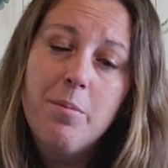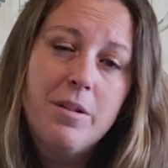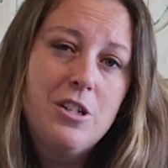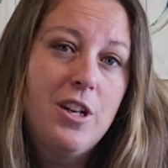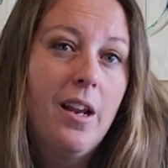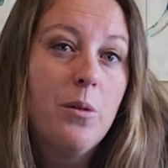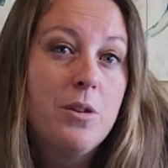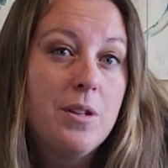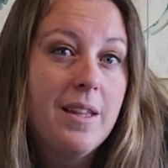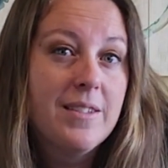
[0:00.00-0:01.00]
appreciate it when
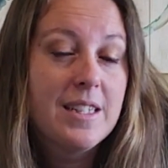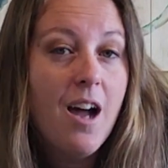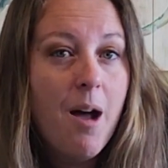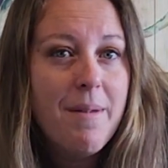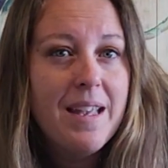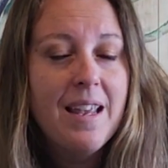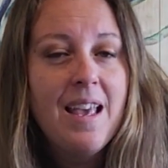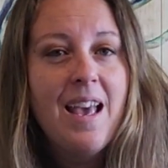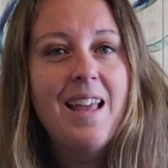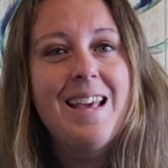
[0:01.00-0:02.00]
you leave us a comment
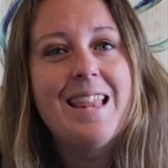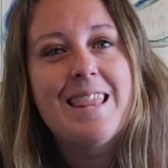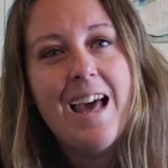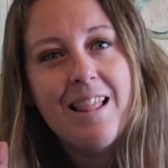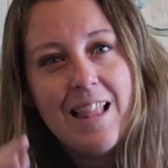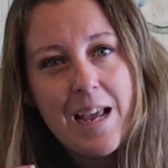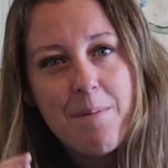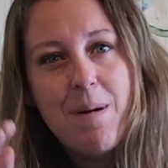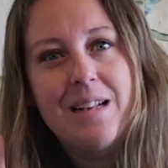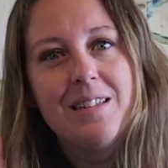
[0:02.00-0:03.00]
and hit that like
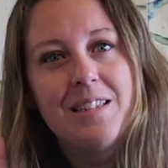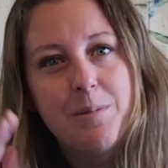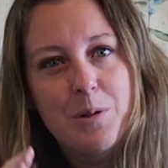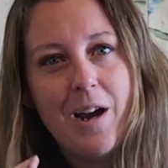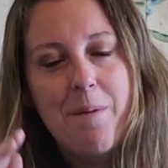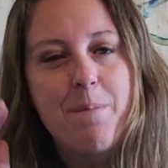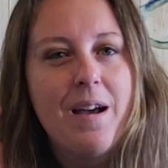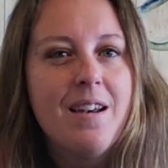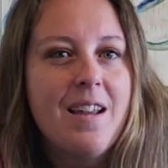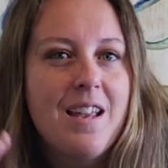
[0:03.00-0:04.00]
button, subscribe
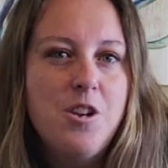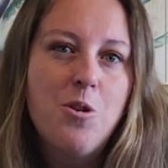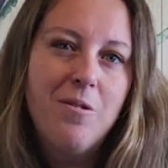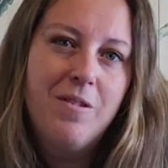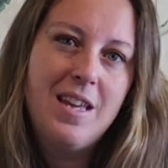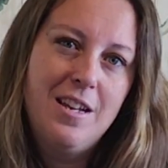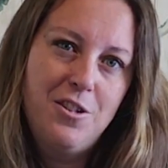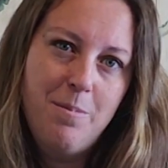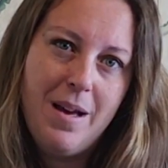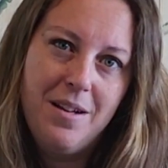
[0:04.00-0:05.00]
button, and
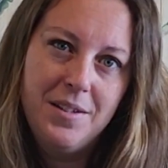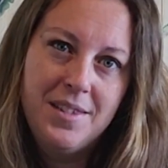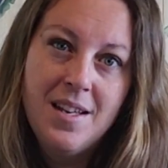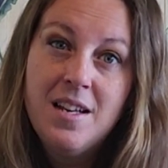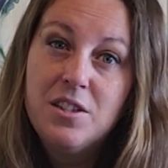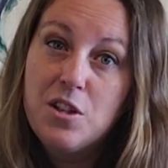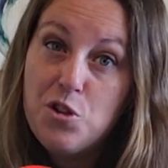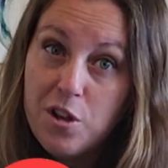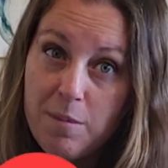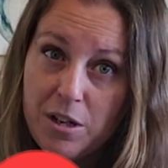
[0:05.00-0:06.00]
notification bells so that you
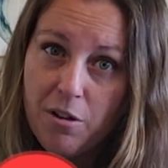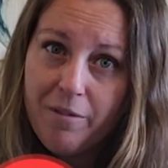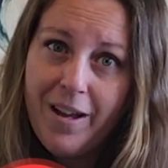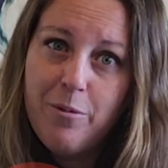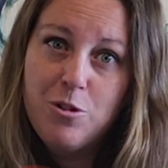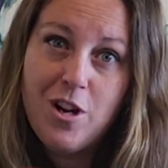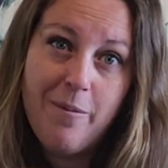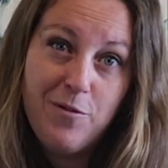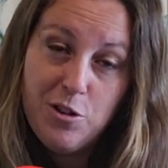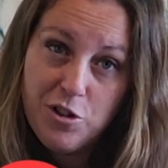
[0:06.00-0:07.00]
can be notified when we
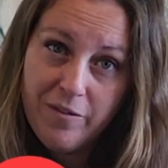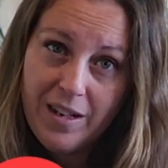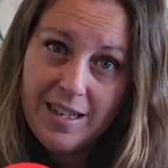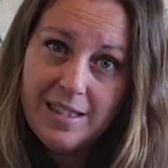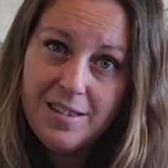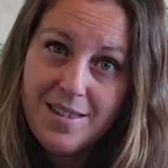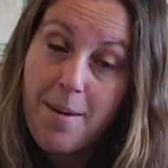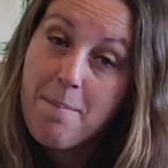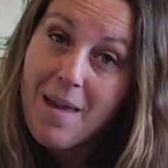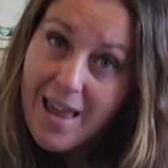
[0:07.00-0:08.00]
drop future videos
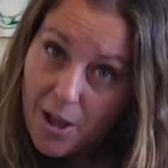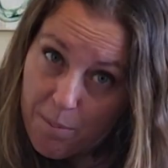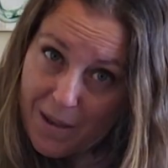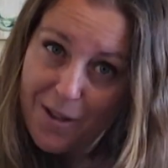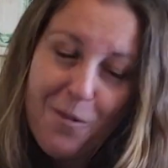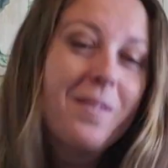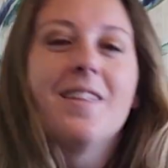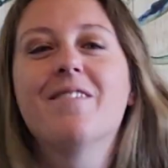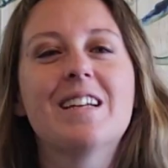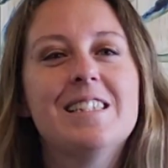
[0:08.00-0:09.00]
that may help you with
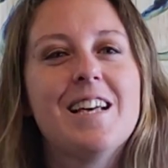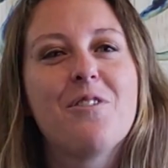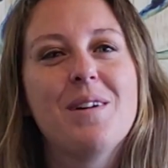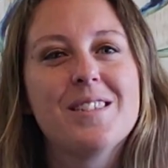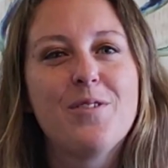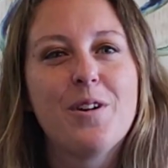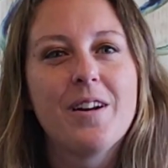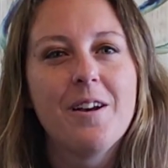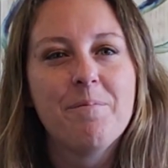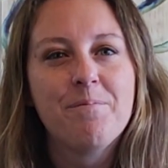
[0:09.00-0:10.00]
living in Southwest
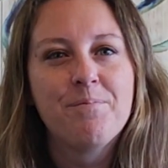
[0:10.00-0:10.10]
Florida.